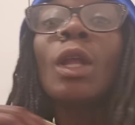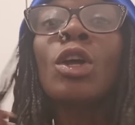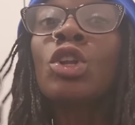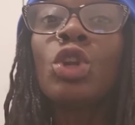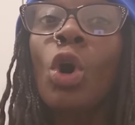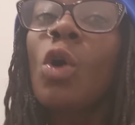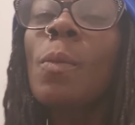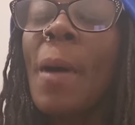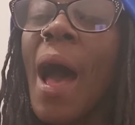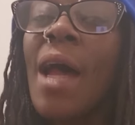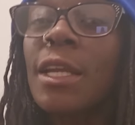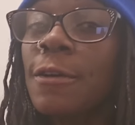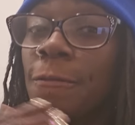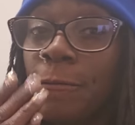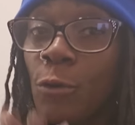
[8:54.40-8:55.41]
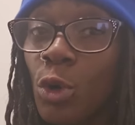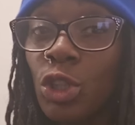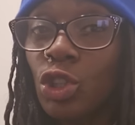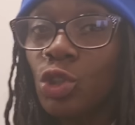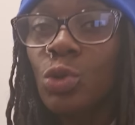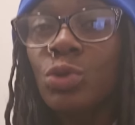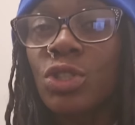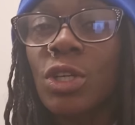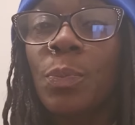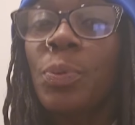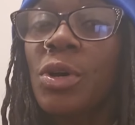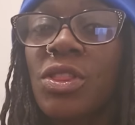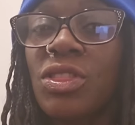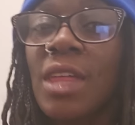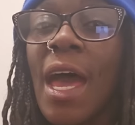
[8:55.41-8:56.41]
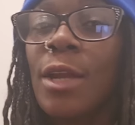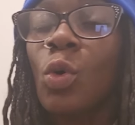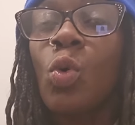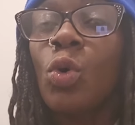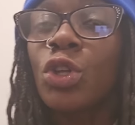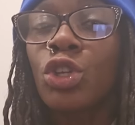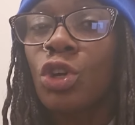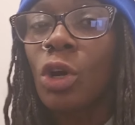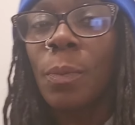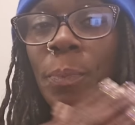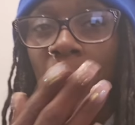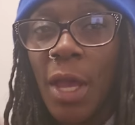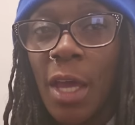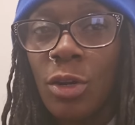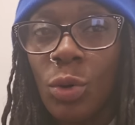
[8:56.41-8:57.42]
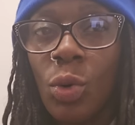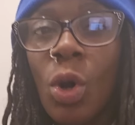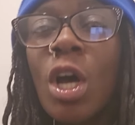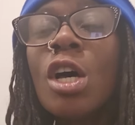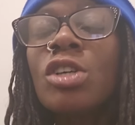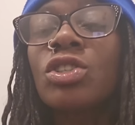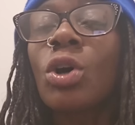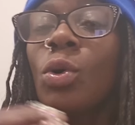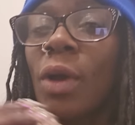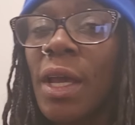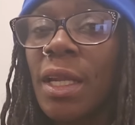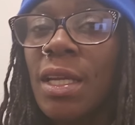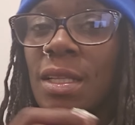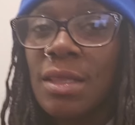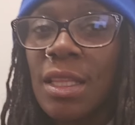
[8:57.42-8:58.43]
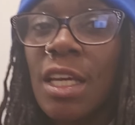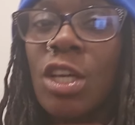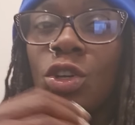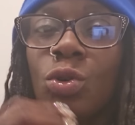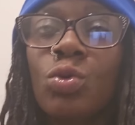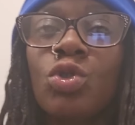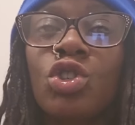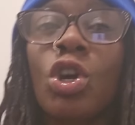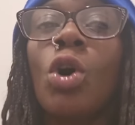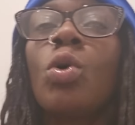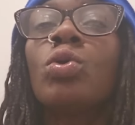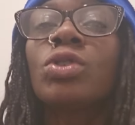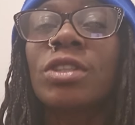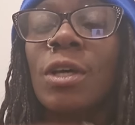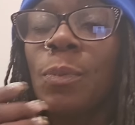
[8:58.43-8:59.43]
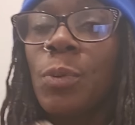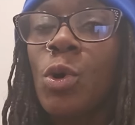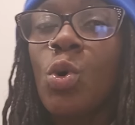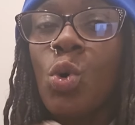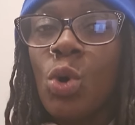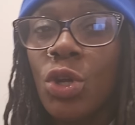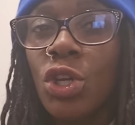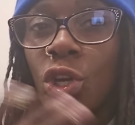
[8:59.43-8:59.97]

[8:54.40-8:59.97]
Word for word: Nobody forced you to put that on your panel. So anything you chose to put on